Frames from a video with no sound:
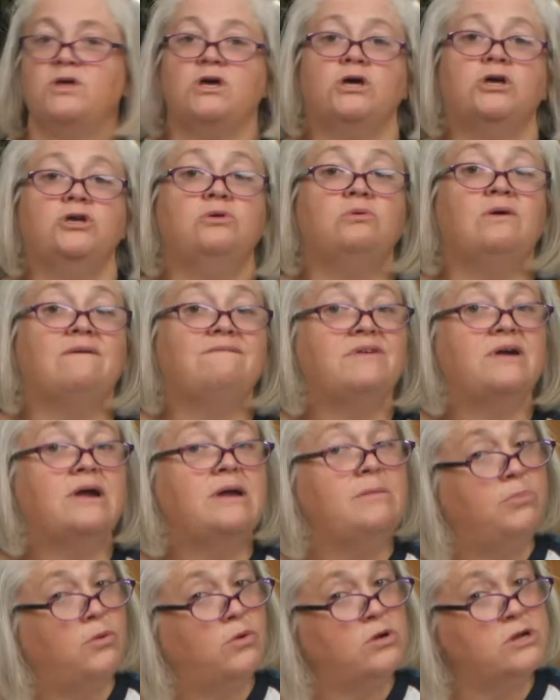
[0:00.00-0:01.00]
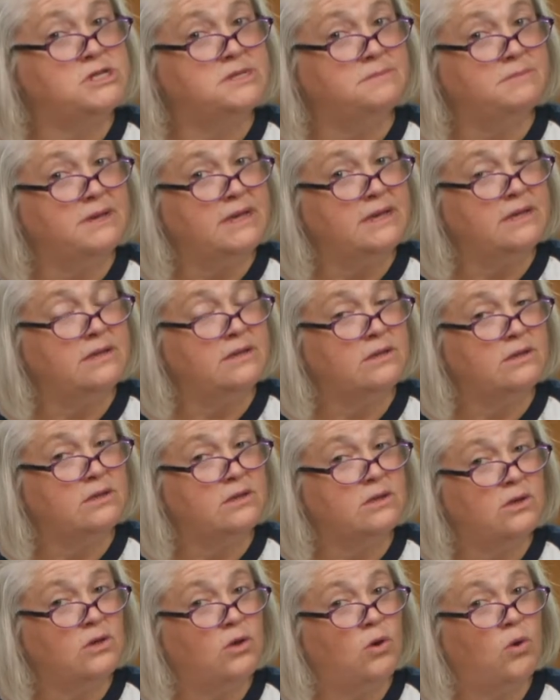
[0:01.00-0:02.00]
you are very important to me.
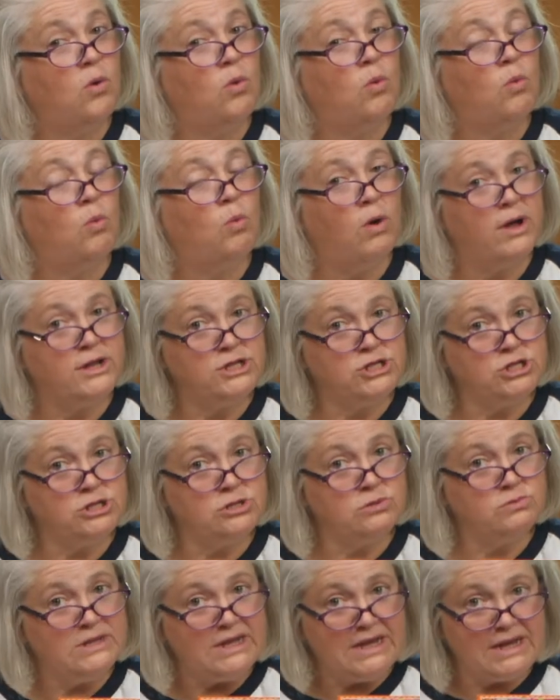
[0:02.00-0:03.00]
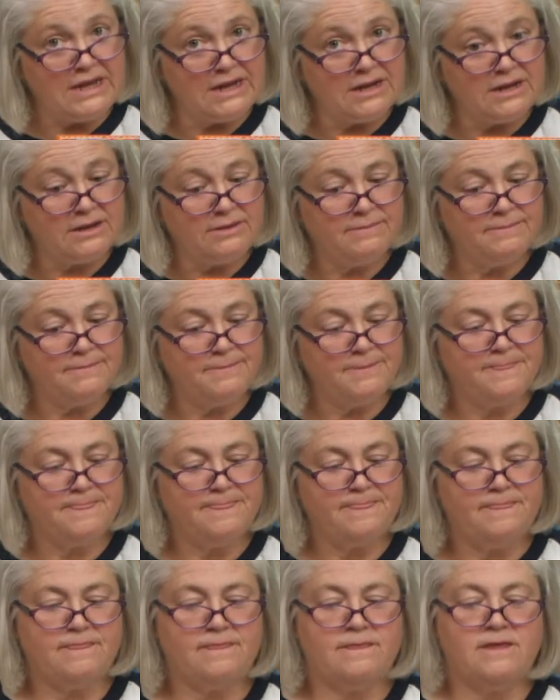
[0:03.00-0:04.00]
What do you need?
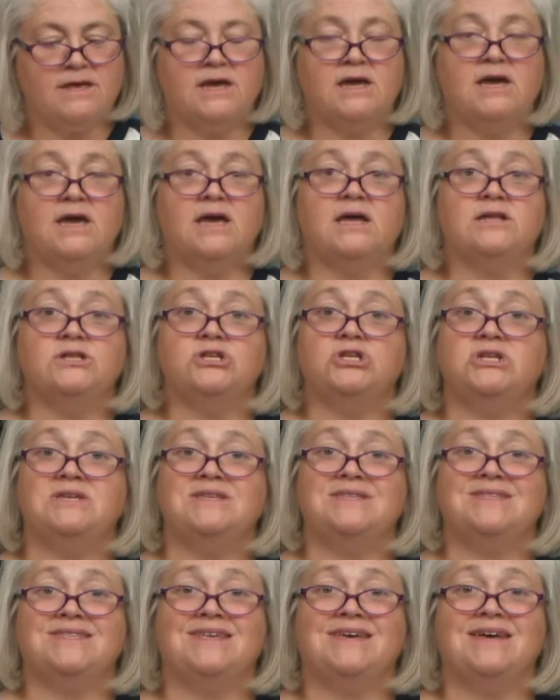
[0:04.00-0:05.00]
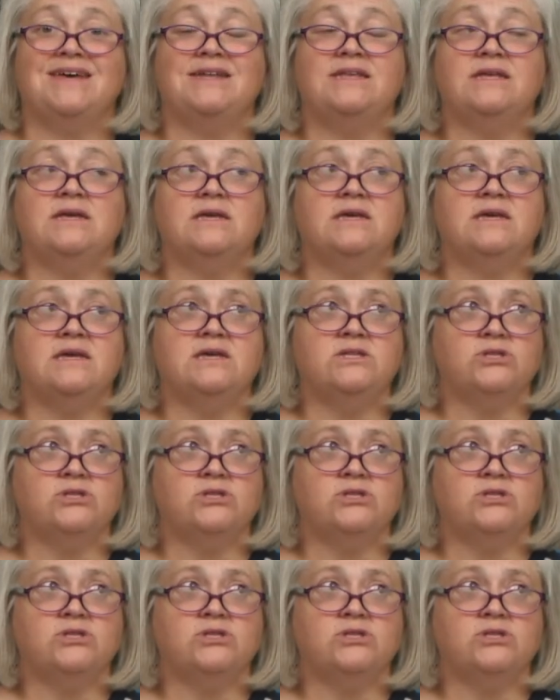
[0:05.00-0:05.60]
And she said, King